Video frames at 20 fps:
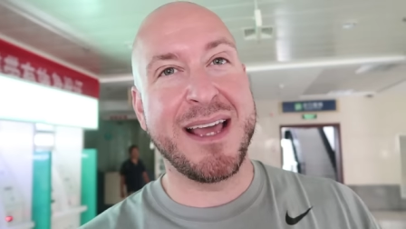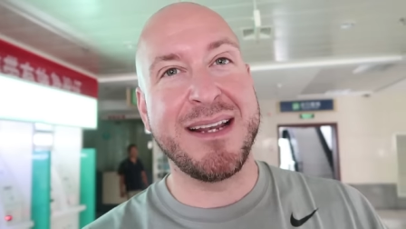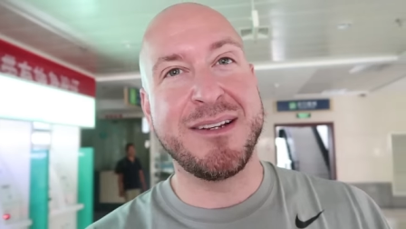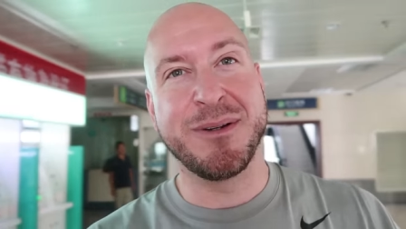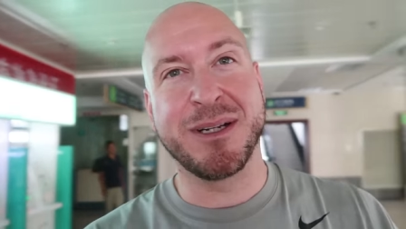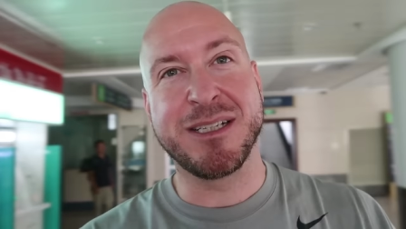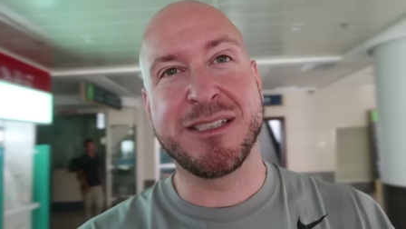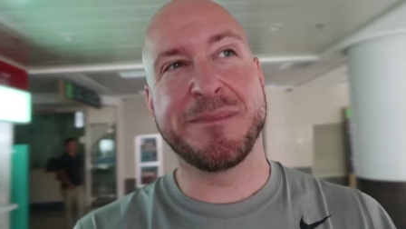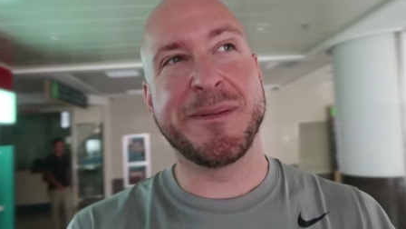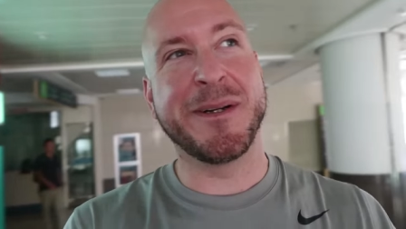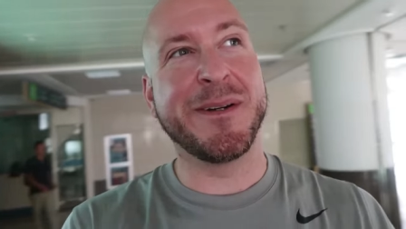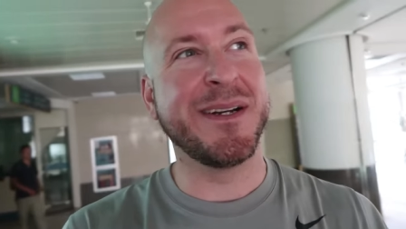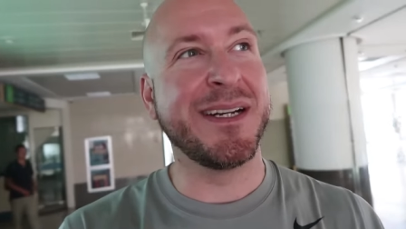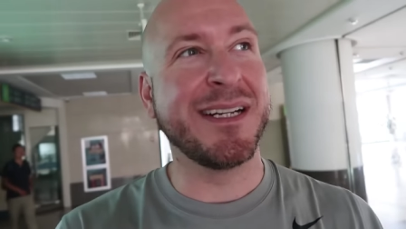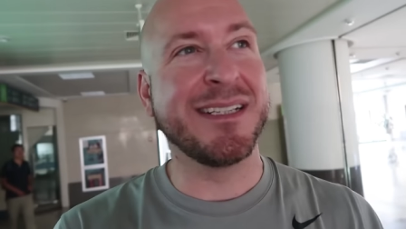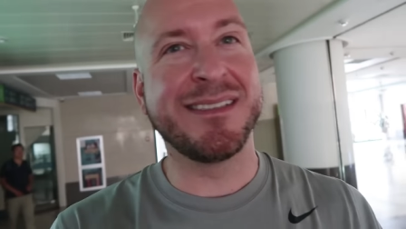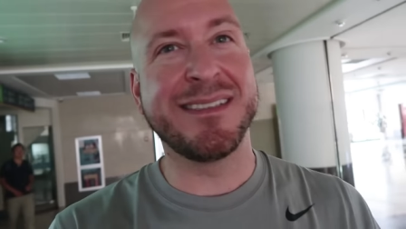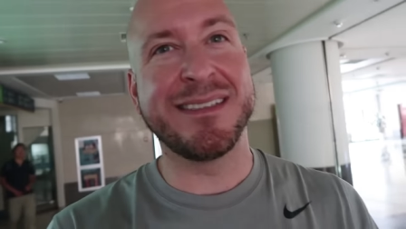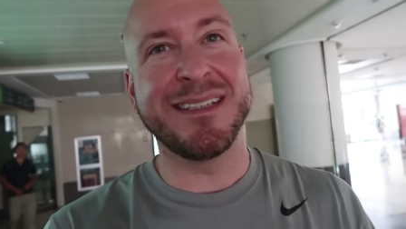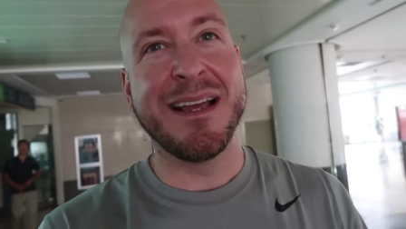had to
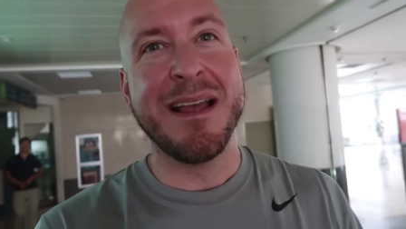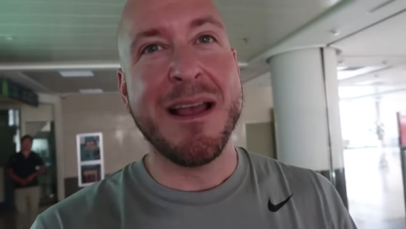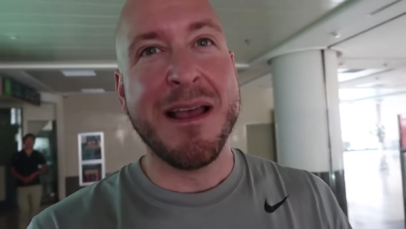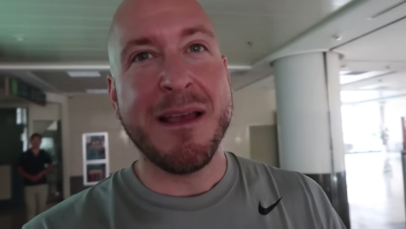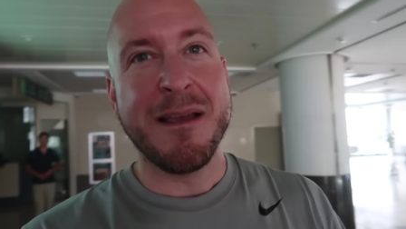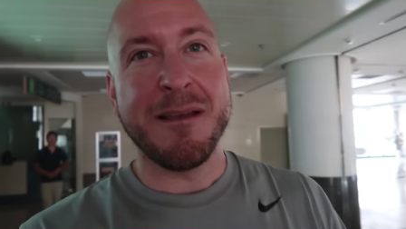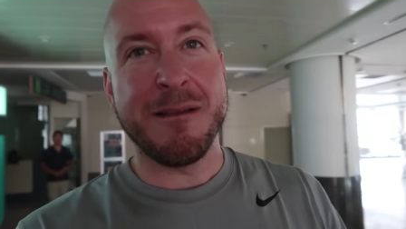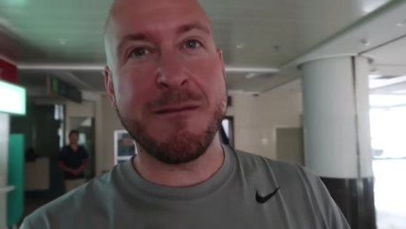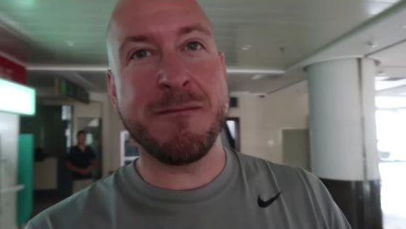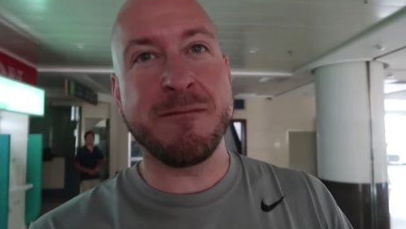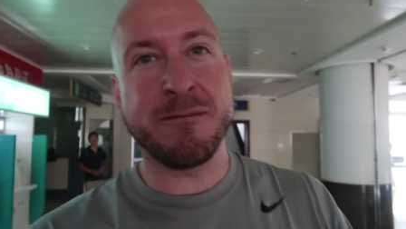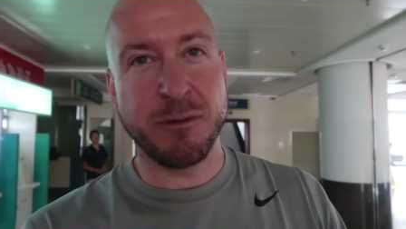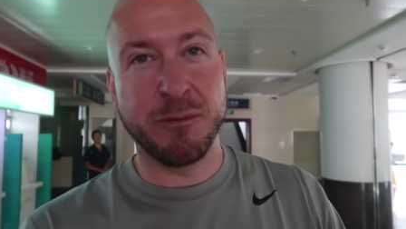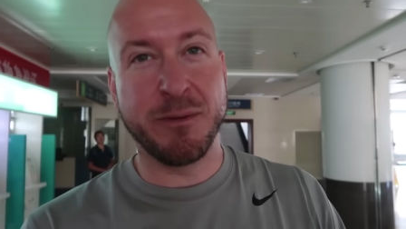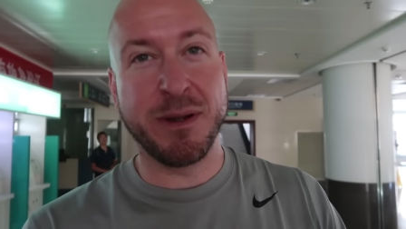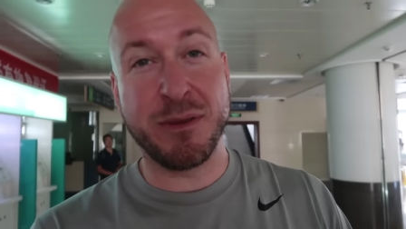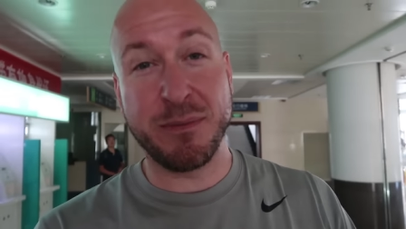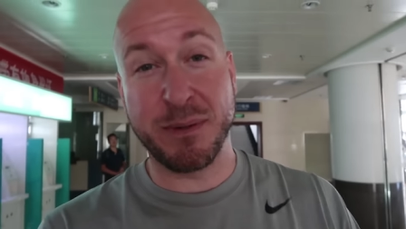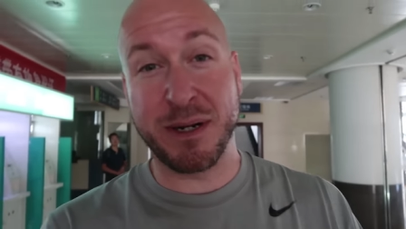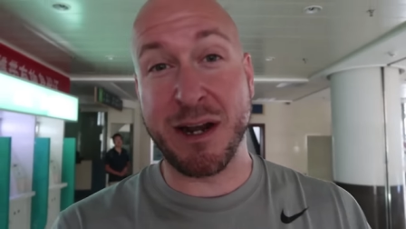experience
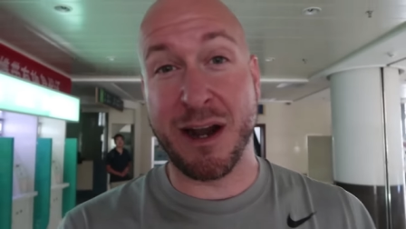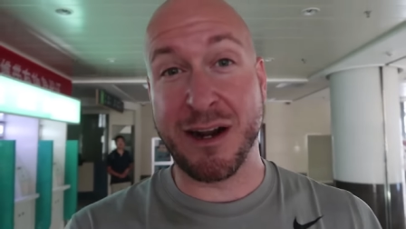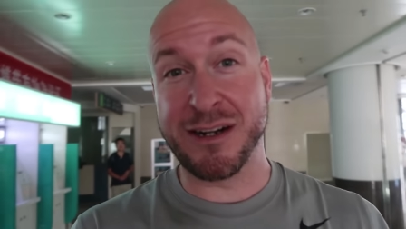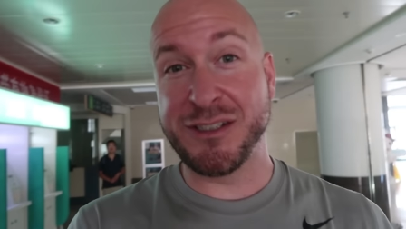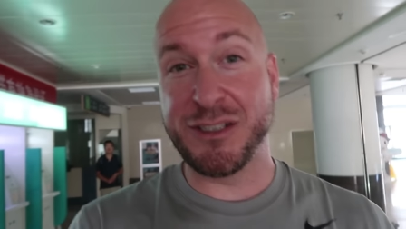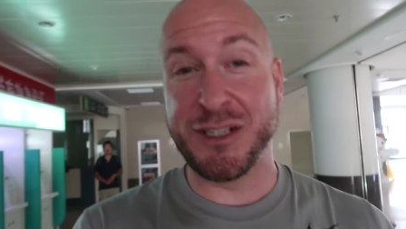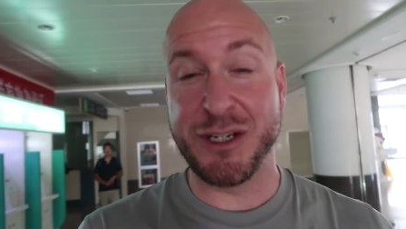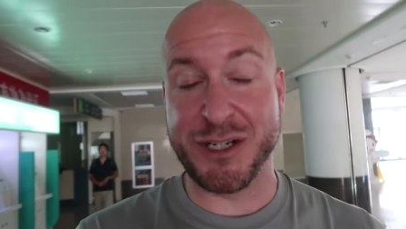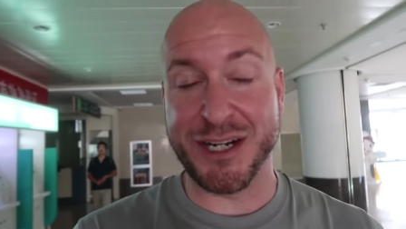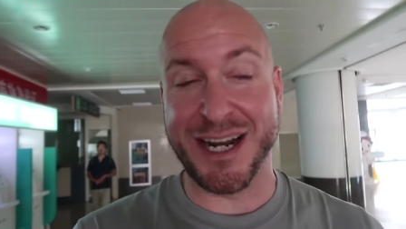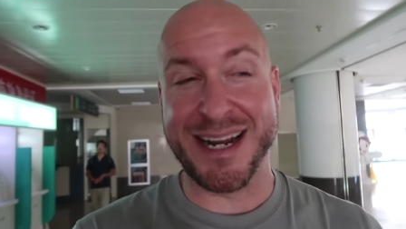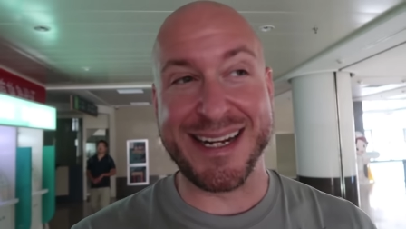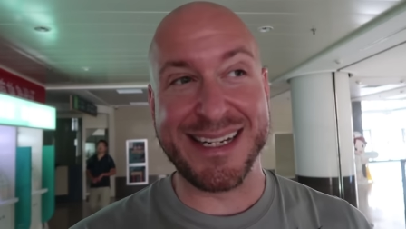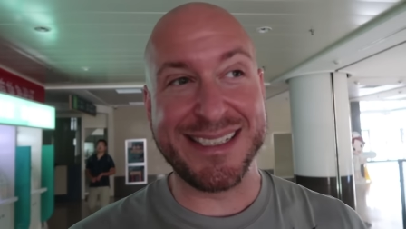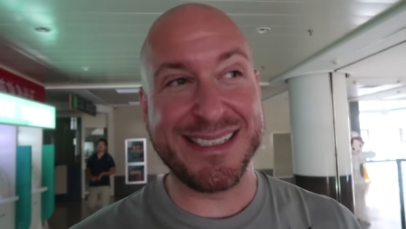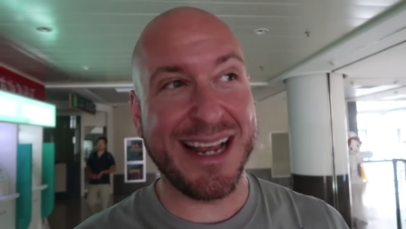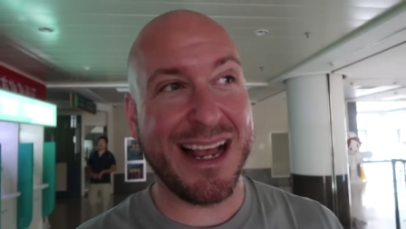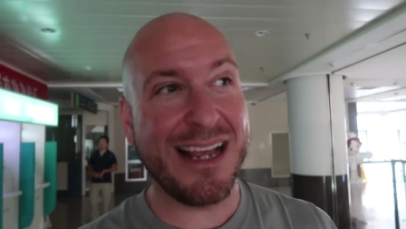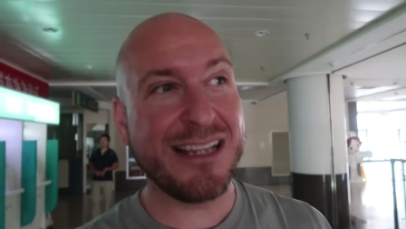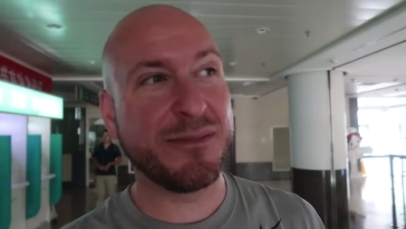with regards to
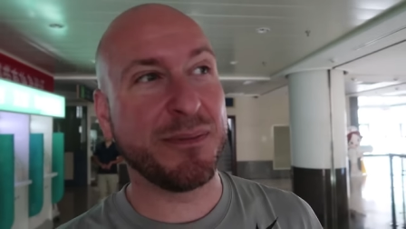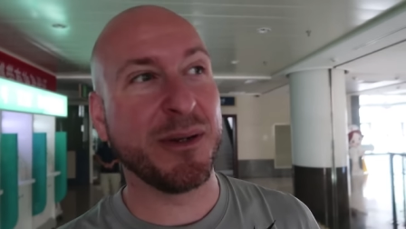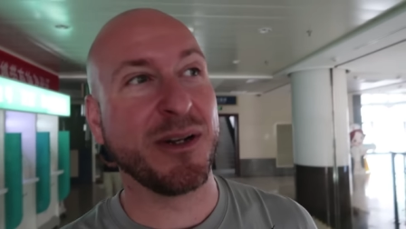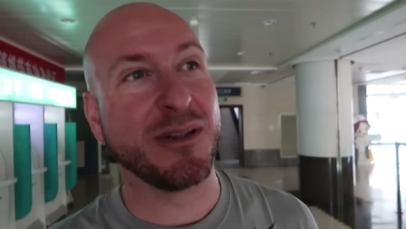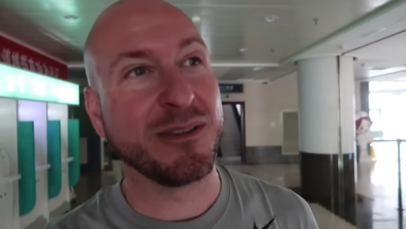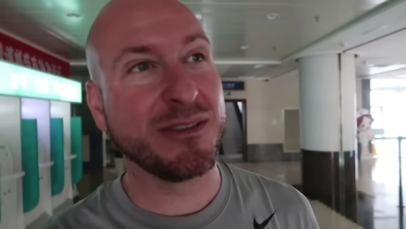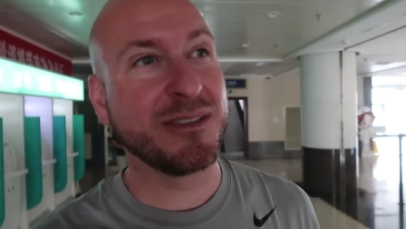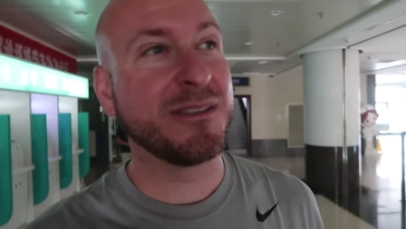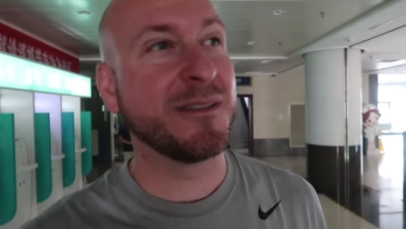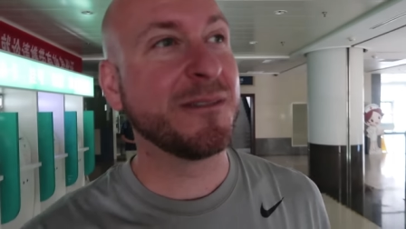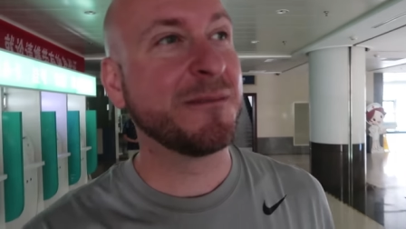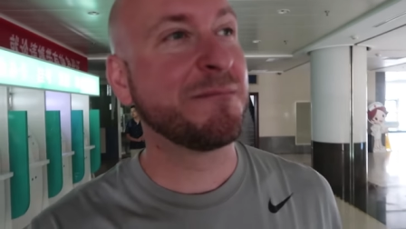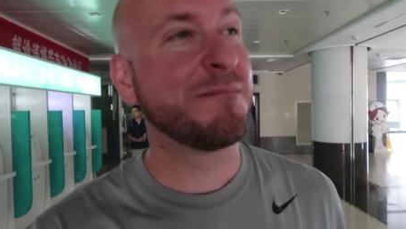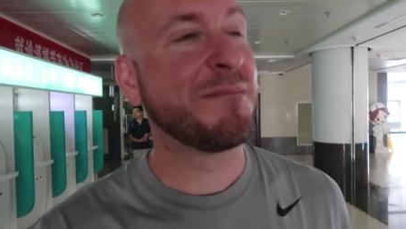Chinese hospitals.